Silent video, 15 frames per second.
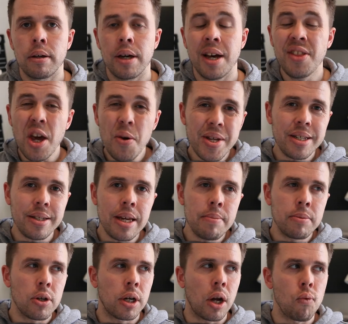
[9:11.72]
And though it
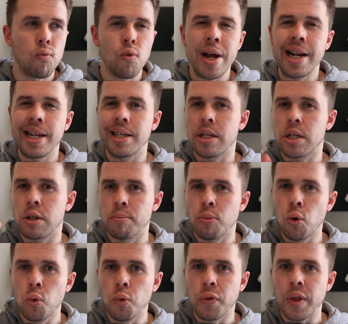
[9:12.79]
seems like a really
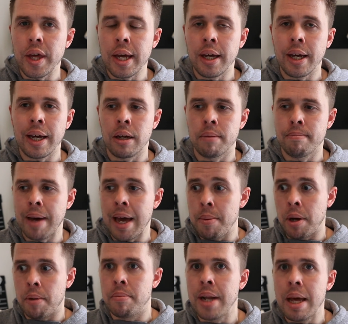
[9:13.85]
small thing, and maybe
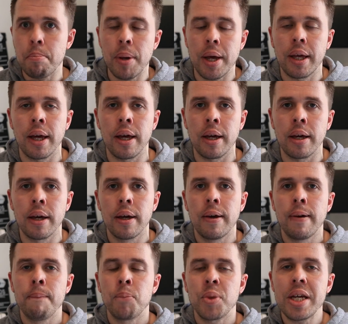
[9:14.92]
I'm nitpicking,
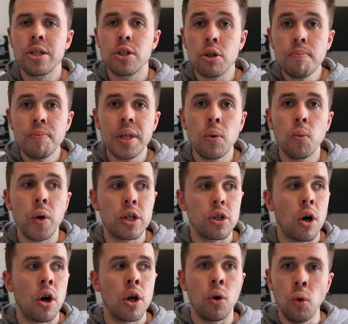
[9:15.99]
it's something which
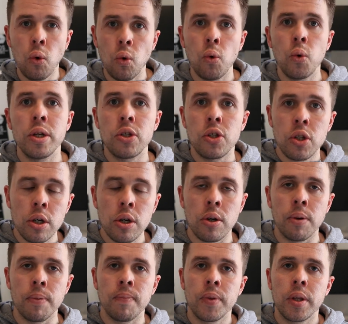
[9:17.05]
I always
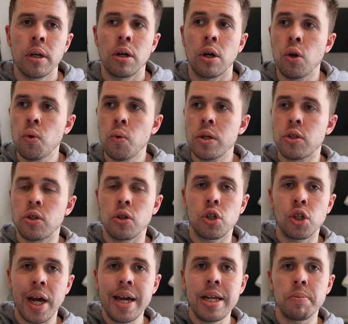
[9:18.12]
do. I always just
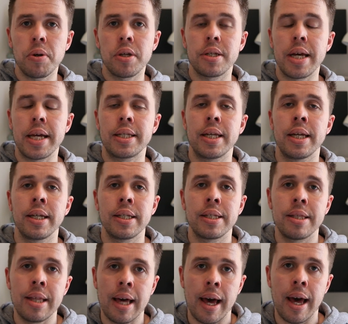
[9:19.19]
change my settings
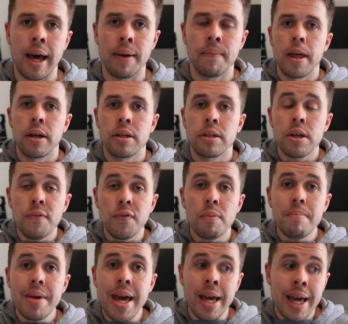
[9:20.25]
there. So for
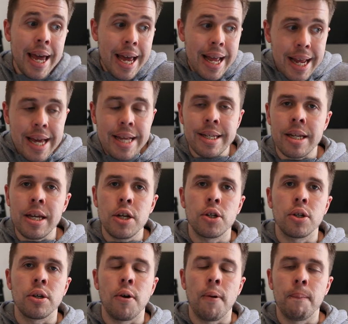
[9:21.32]
me, it is an
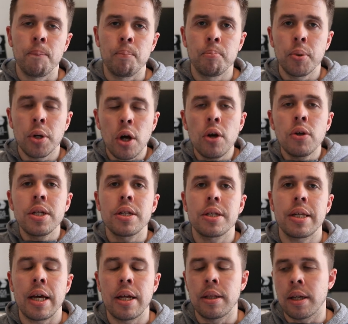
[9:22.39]
issue. But I
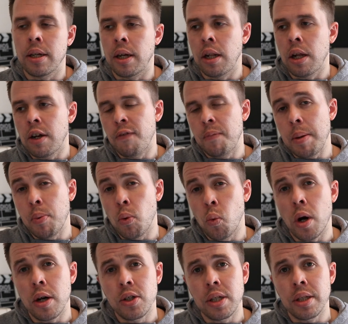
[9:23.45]
understand that a lot of people
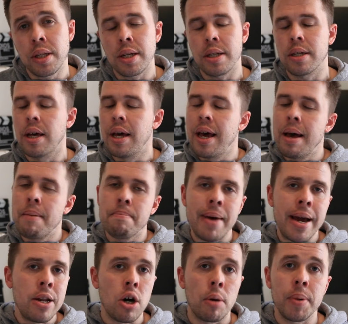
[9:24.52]
watching this
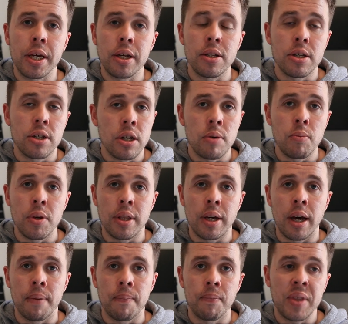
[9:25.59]
may not be concerned with
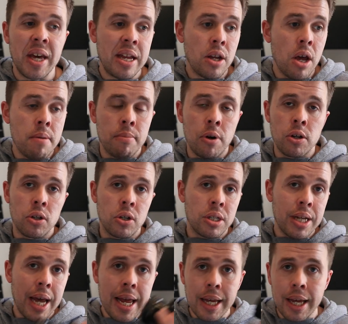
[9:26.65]
that. They don't mind just
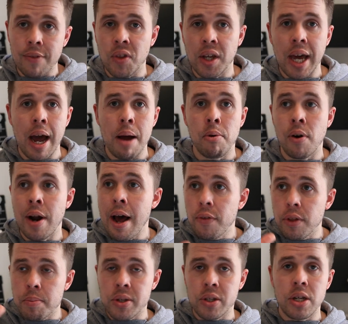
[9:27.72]
taking the camera out
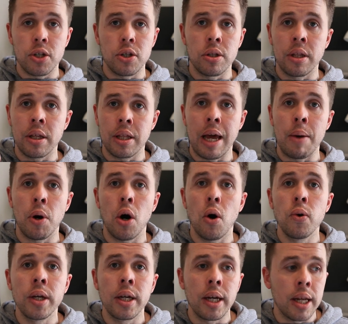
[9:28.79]
the position that they were
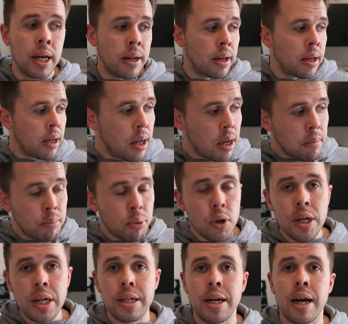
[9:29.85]
holding it in,
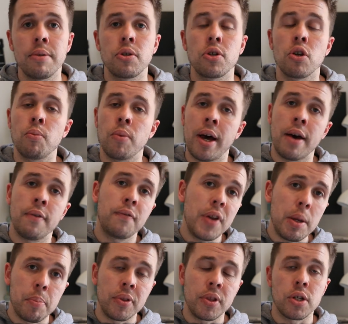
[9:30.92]
putting it down somewhere,
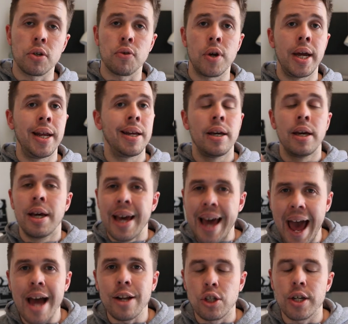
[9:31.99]
flipping the screen,
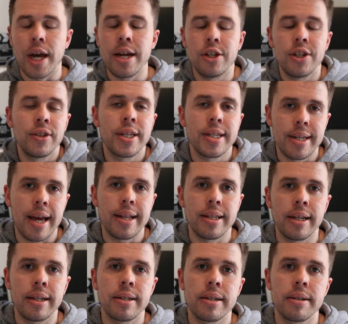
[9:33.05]
and changing the
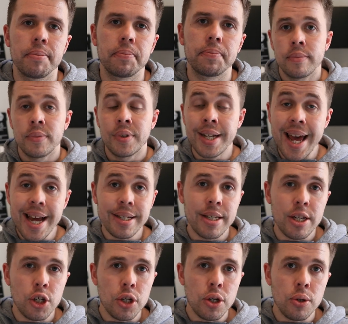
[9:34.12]
settings. The next
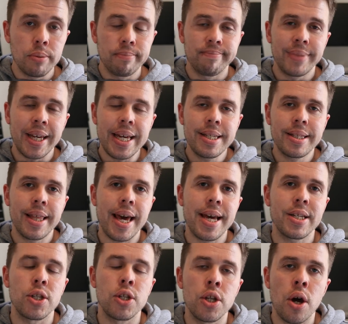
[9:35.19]
issue is
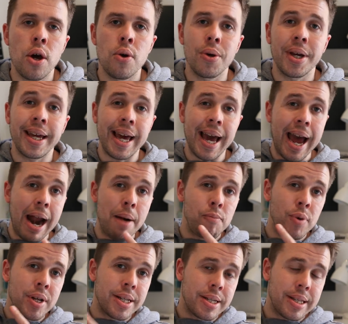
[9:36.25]
there's no
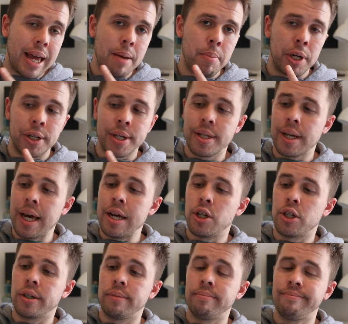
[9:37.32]
camera
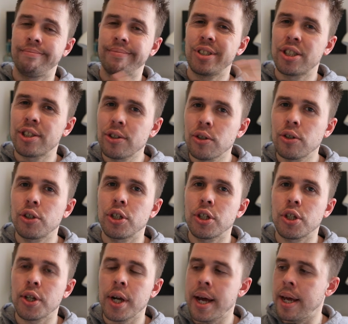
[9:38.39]
stabilization. Such a
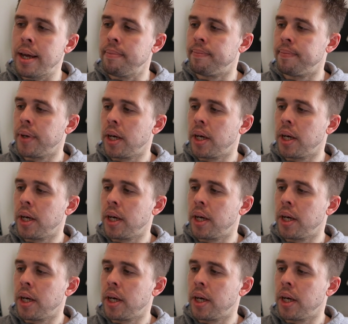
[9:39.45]
shame.